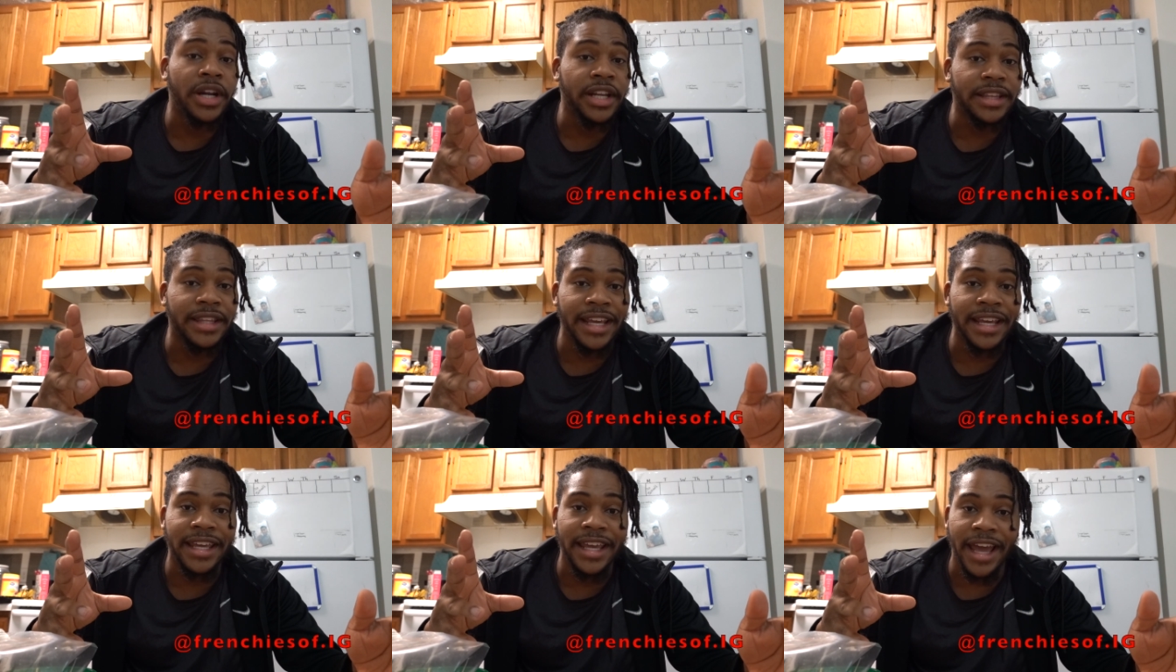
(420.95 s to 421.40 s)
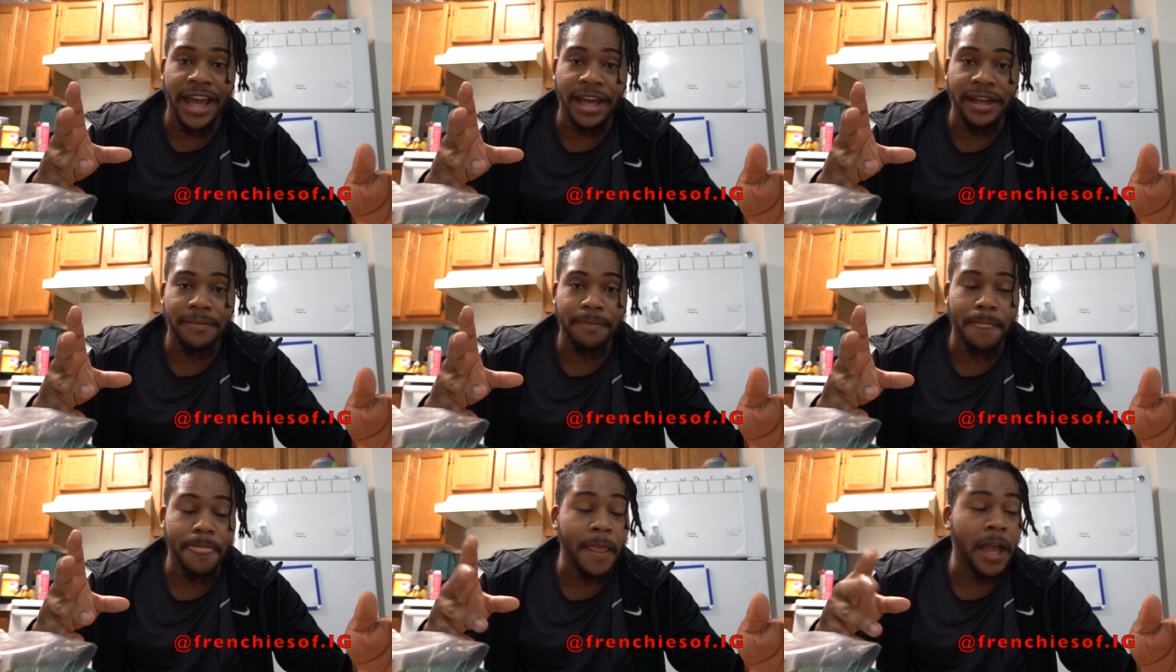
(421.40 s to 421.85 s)
that they got.
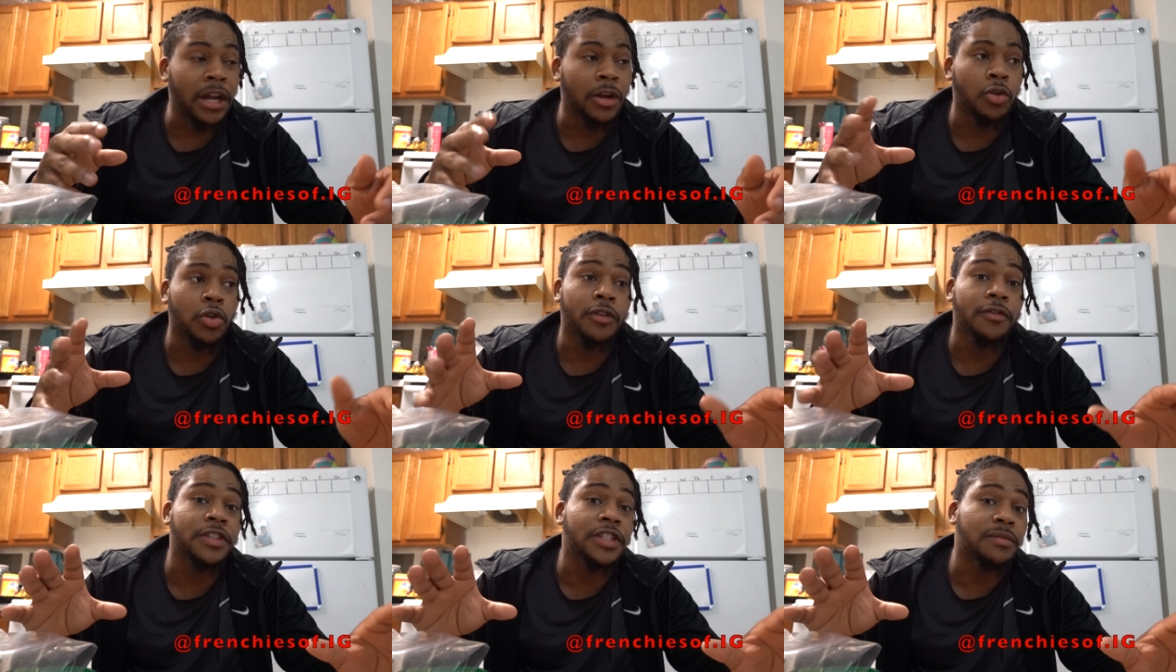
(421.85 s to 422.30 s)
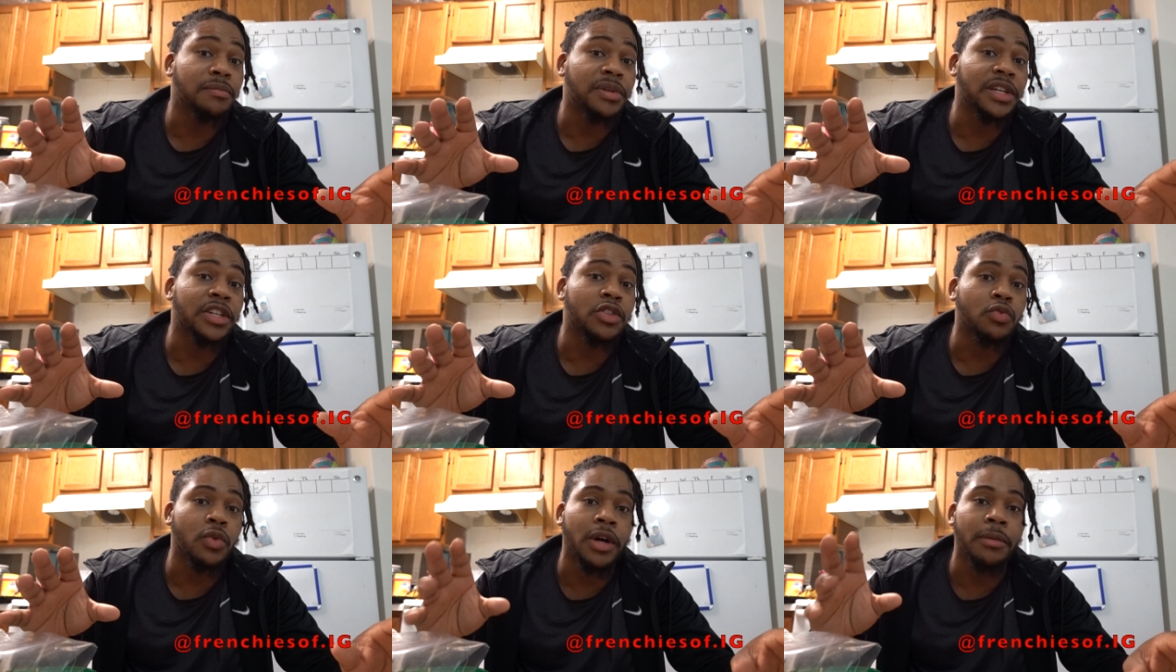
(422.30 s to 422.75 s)
I don't know if it's the
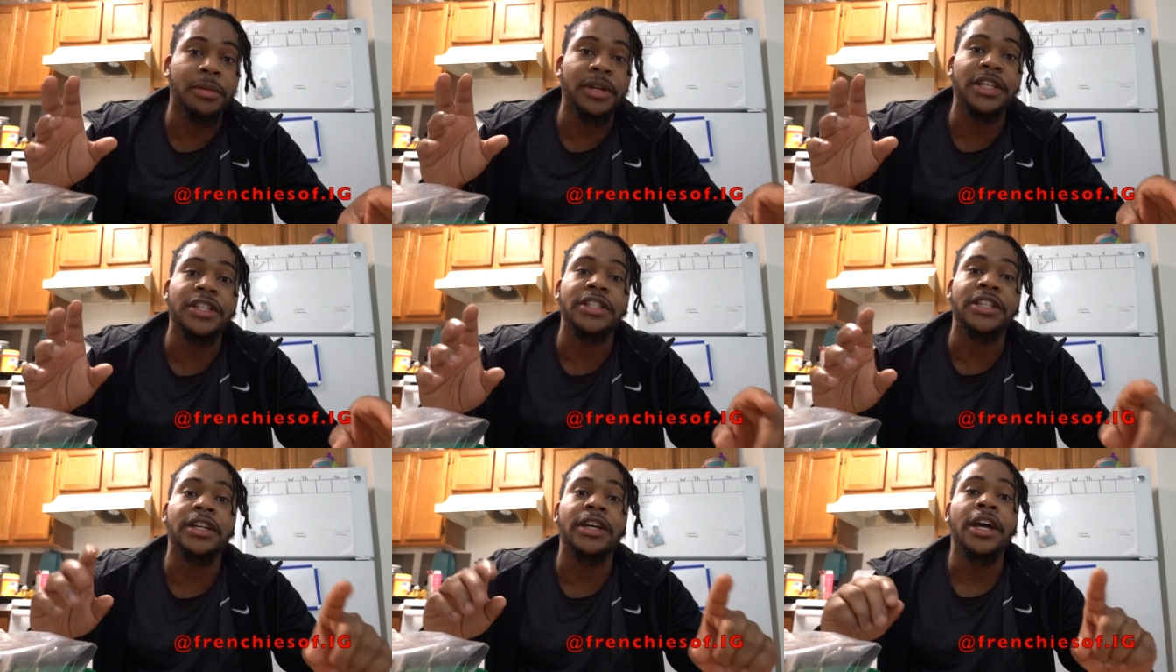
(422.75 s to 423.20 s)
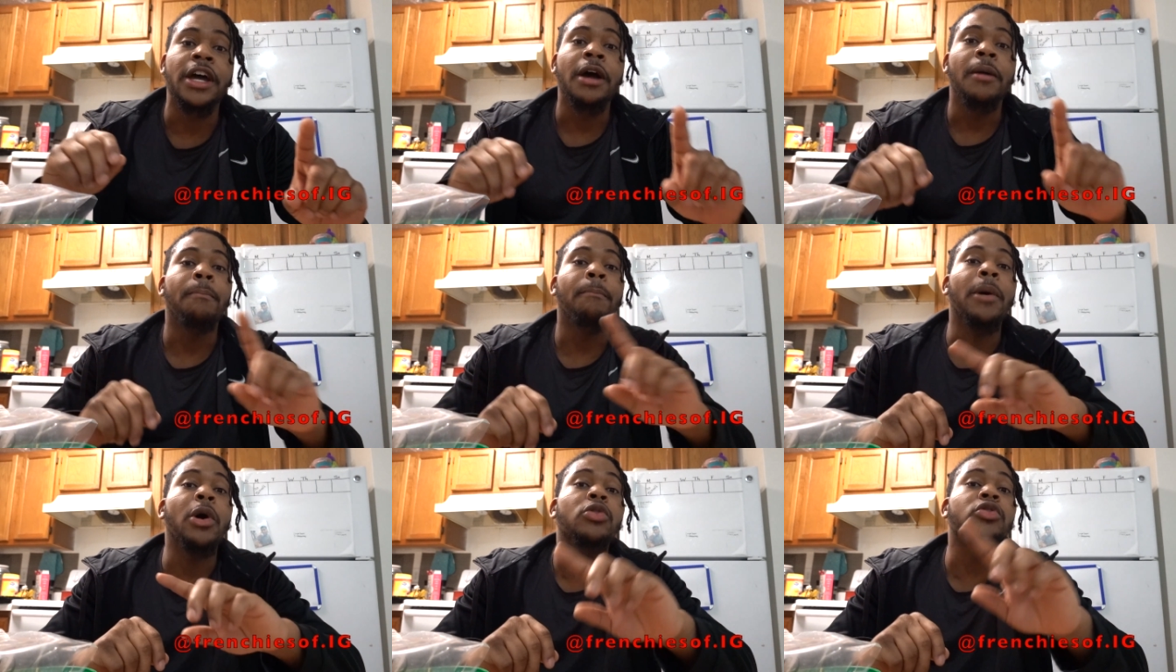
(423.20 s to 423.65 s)
biggest one, but it's the
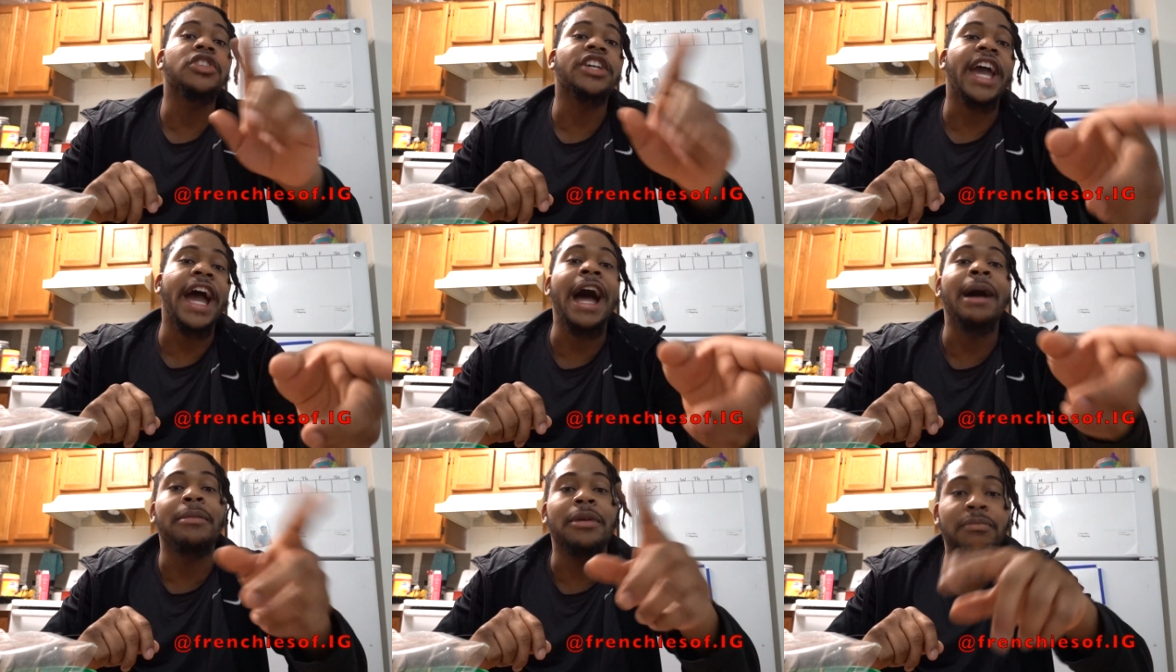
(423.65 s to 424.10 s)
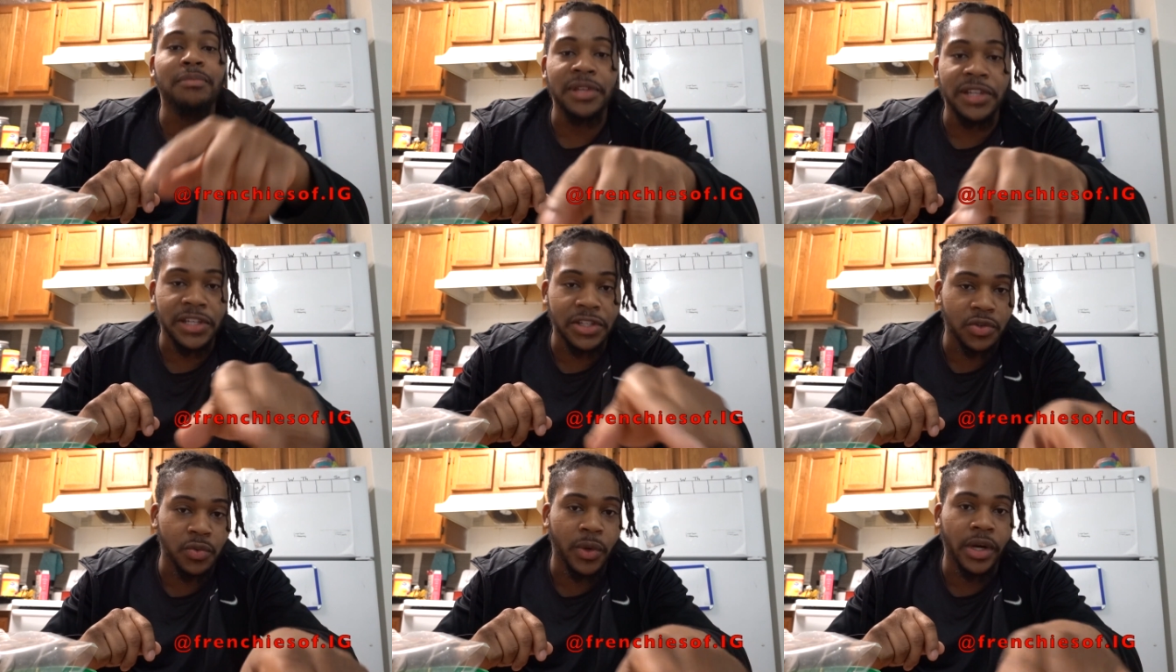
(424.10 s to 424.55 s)
most common
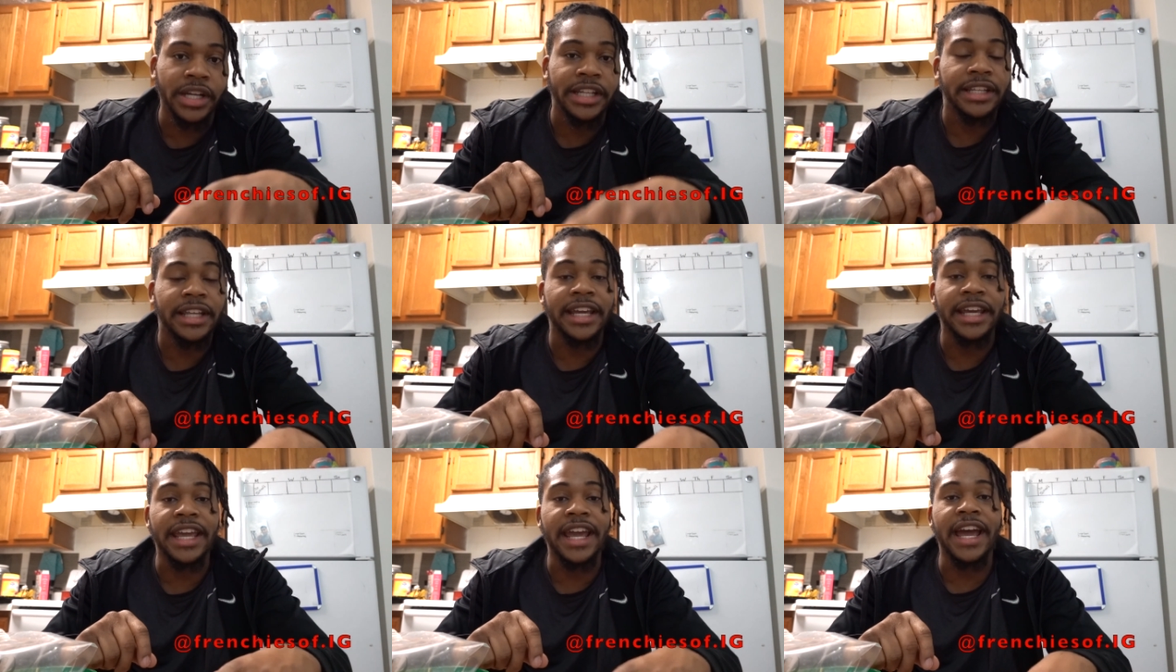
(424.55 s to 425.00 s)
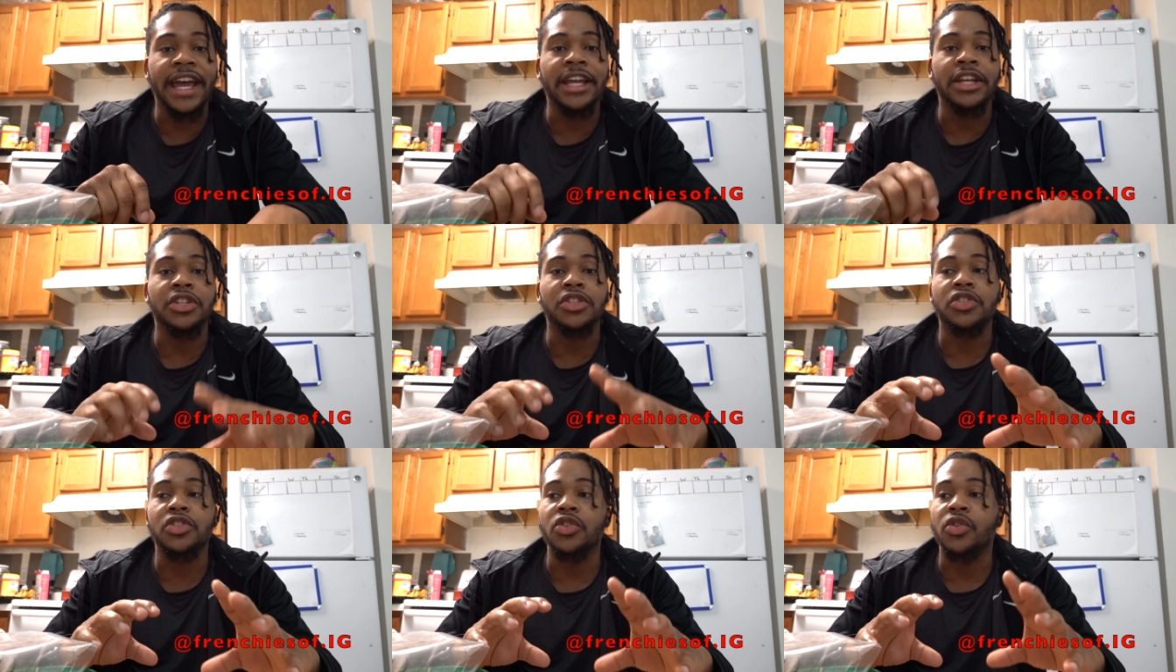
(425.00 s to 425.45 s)
biggest one that they got in
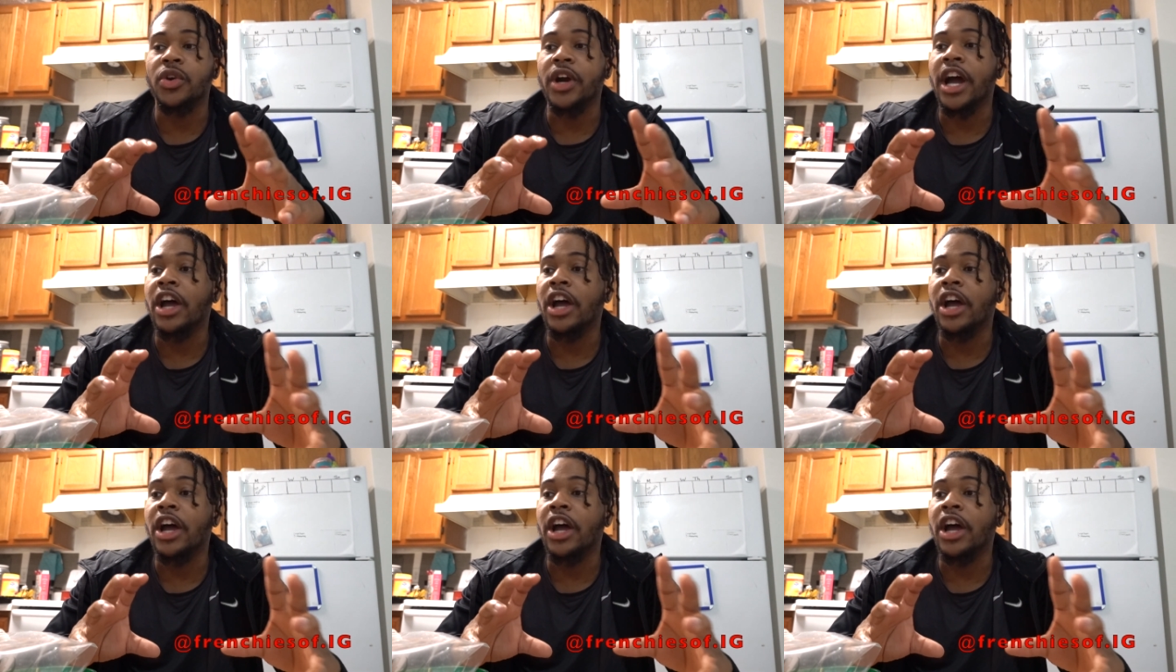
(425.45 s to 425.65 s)
the store.